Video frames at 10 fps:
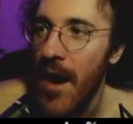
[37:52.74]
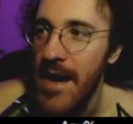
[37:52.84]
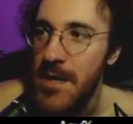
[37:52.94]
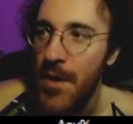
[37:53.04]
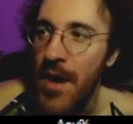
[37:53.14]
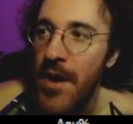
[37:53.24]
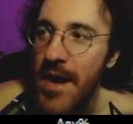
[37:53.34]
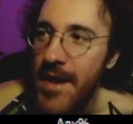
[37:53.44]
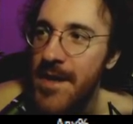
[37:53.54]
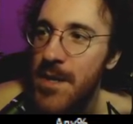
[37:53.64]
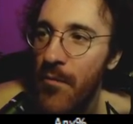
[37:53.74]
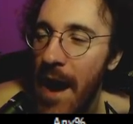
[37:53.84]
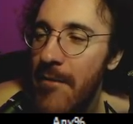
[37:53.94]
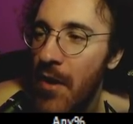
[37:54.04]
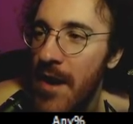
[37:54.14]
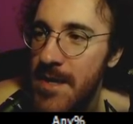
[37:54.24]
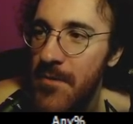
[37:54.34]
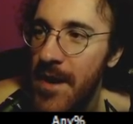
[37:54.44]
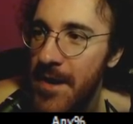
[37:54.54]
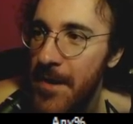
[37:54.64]
All right, so here is Rat
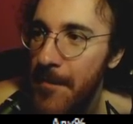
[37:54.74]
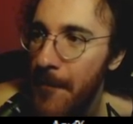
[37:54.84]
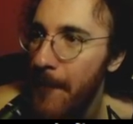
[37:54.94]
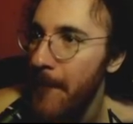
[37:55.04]
Proxy right here.